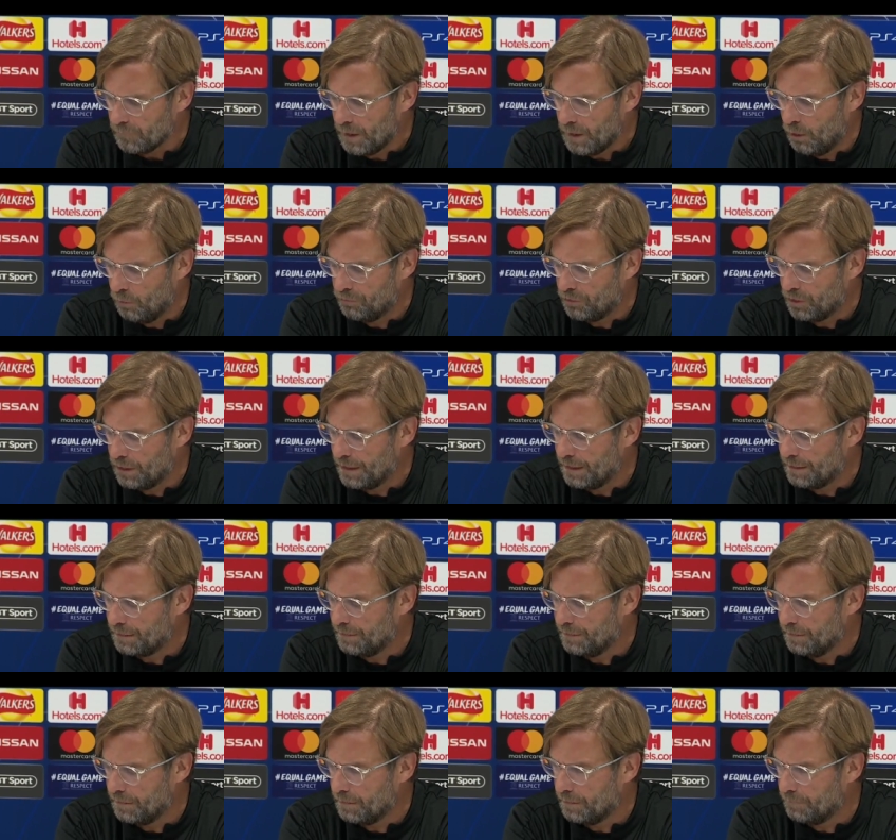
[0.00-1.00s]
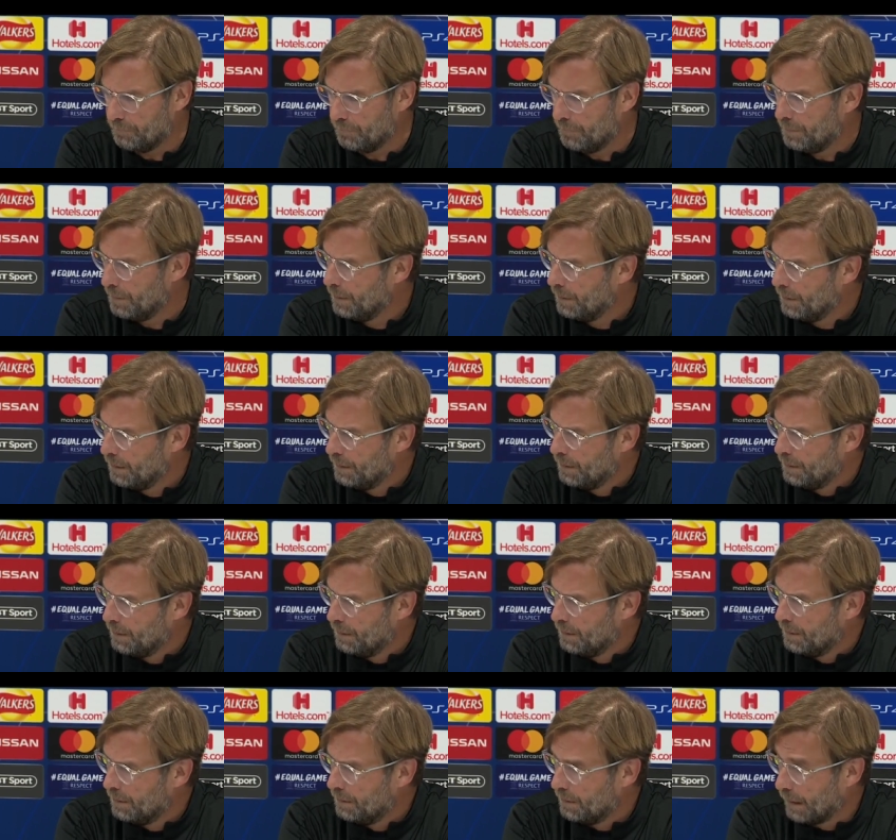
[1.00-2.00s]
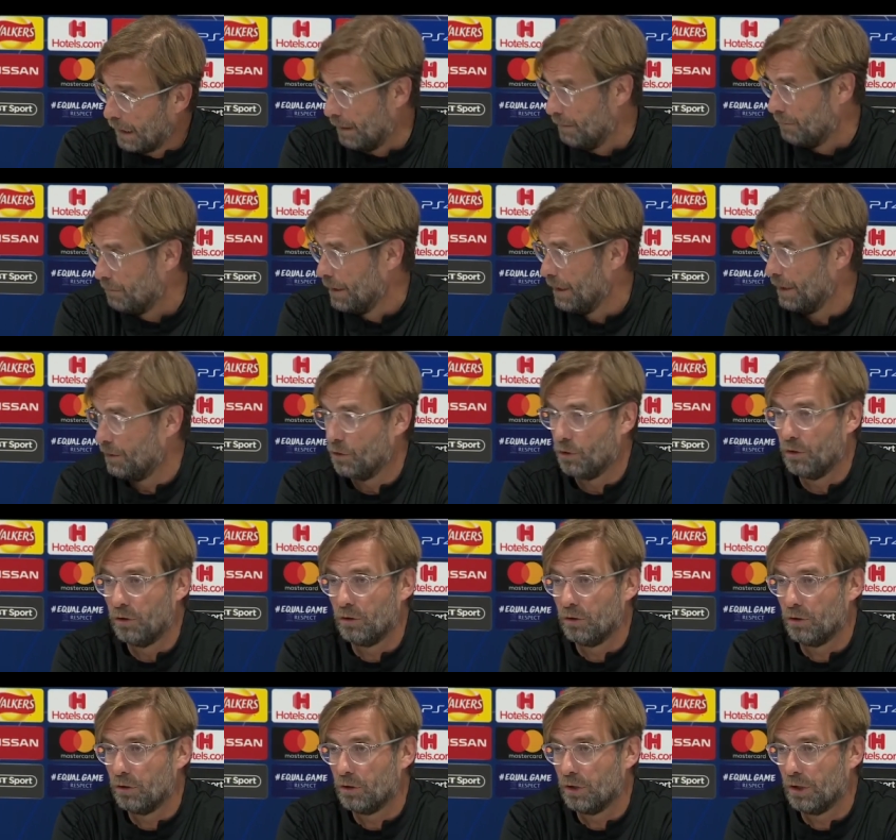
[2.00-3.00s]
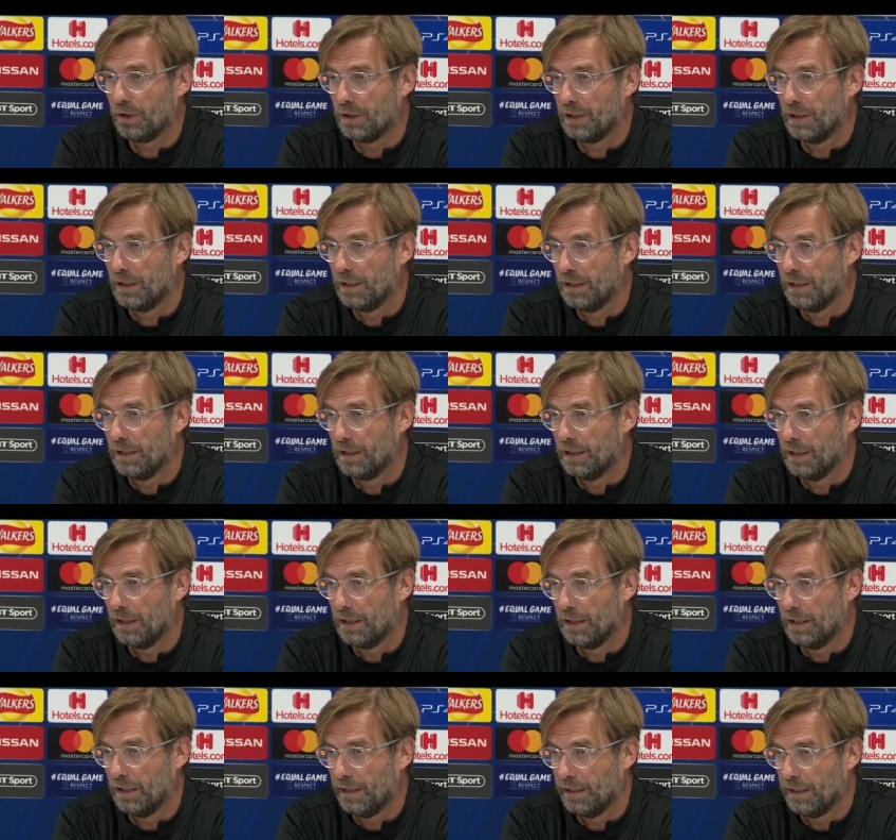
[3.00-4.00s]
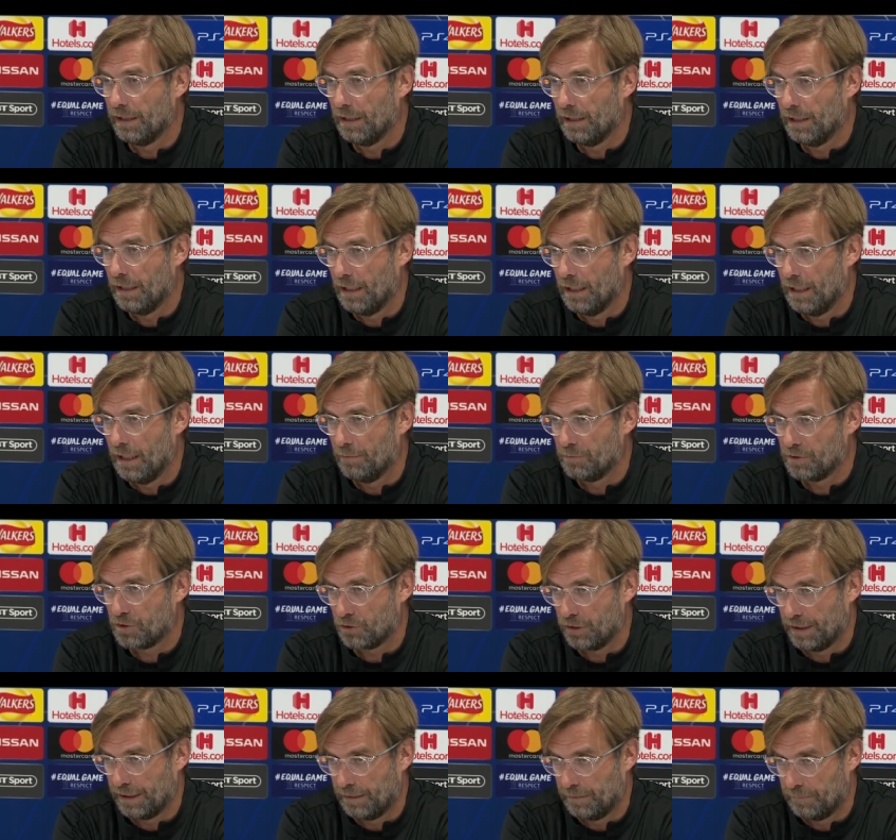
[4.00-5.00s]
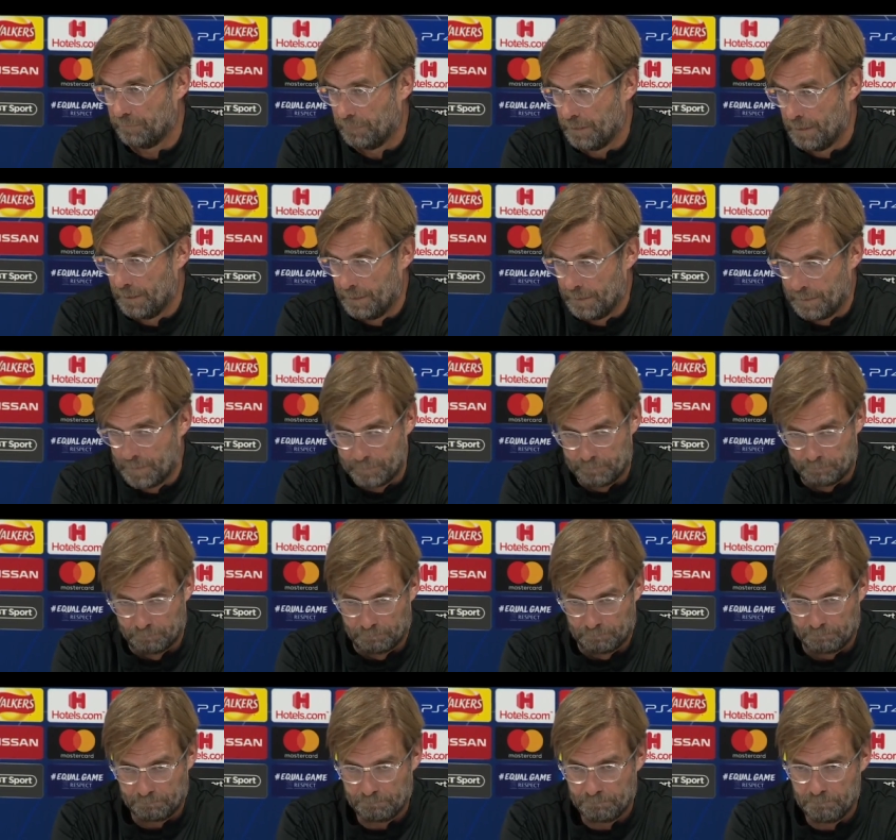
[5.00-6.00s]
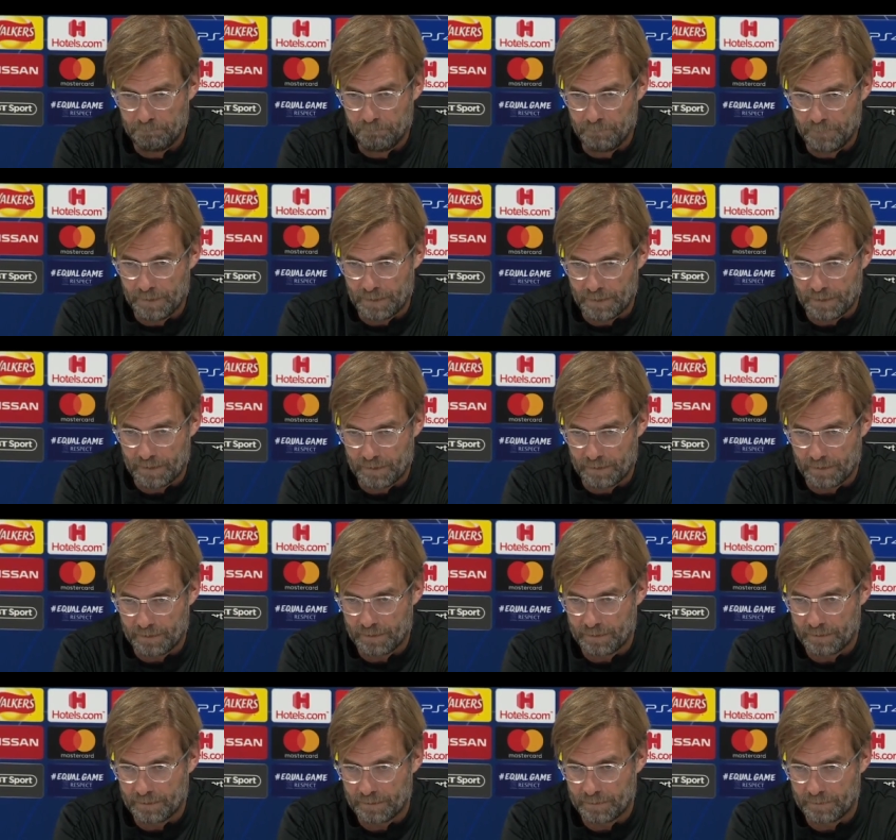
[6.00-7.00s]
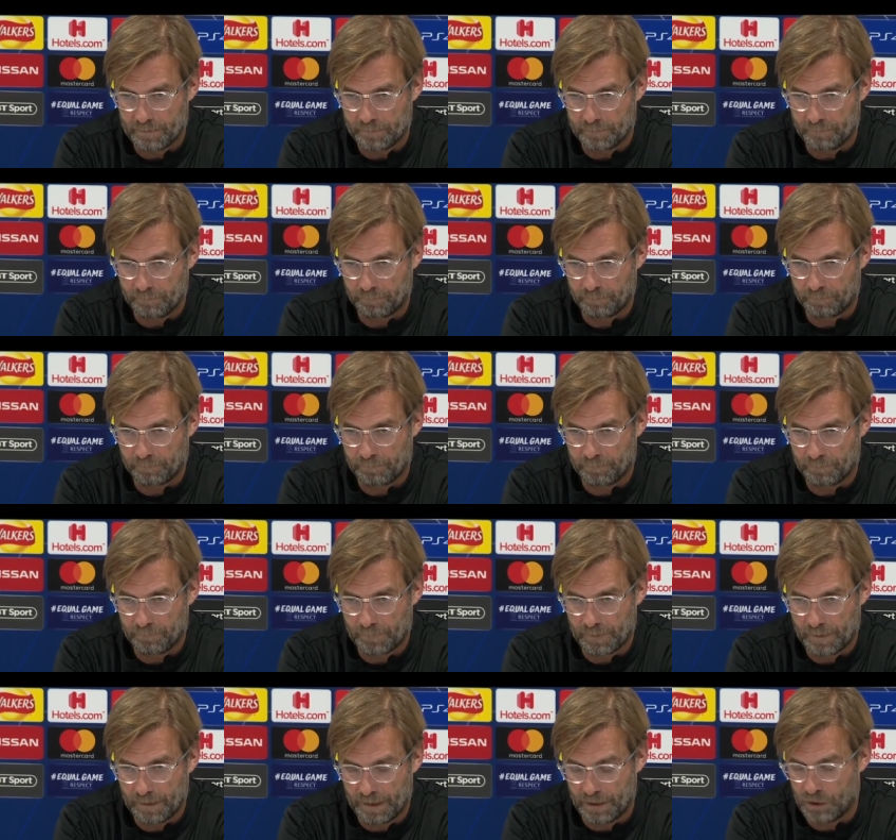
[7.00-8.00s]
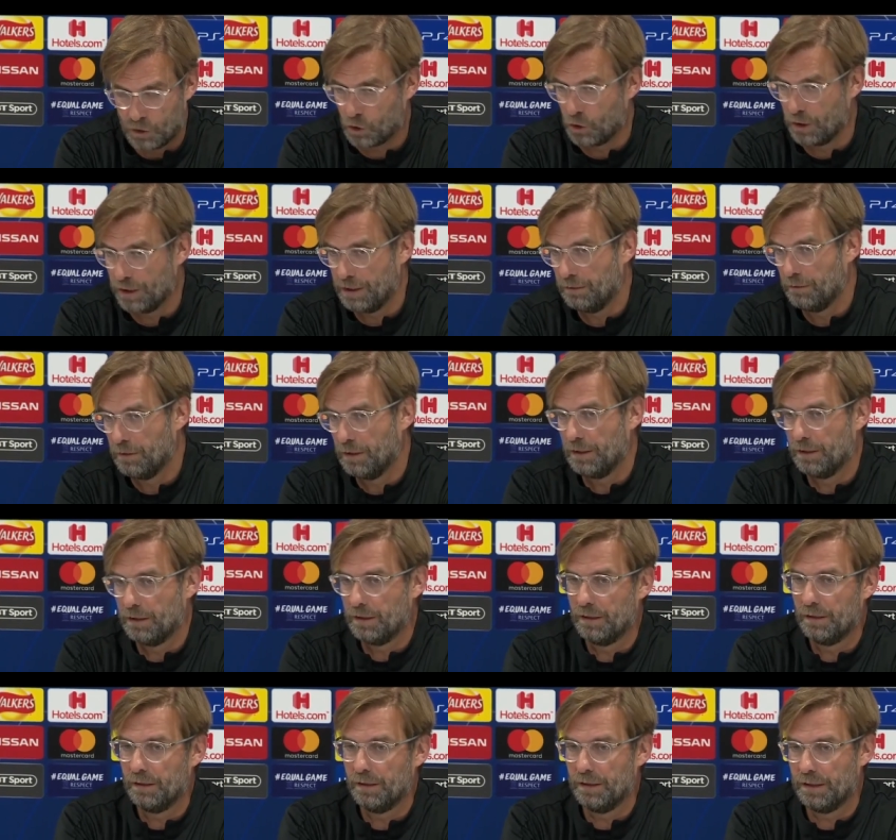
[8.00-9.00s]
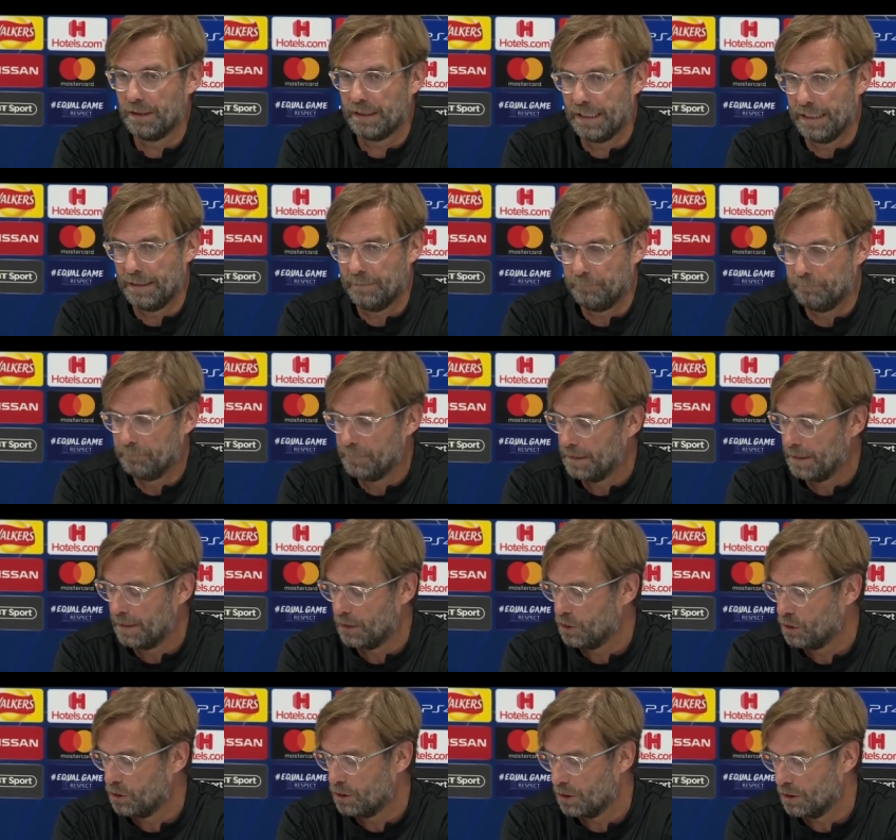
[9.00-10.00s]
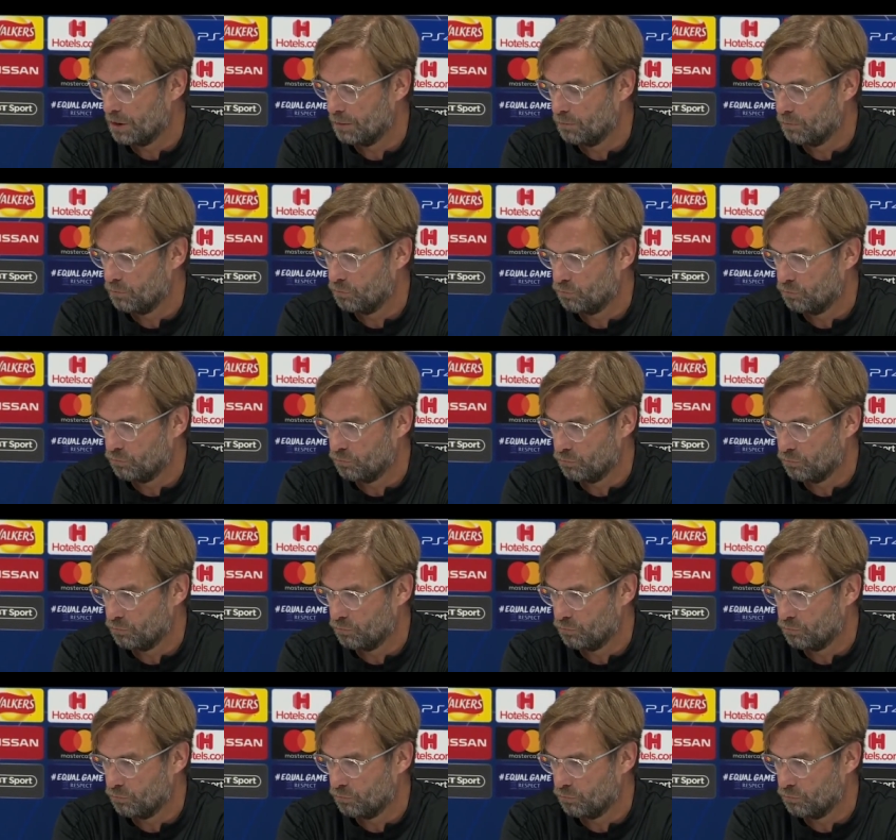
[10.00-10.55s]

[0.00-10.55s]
Hopefully and. Um, yeah, Hendo got a, a, a little hamstring uh, injury in the in the game, and um,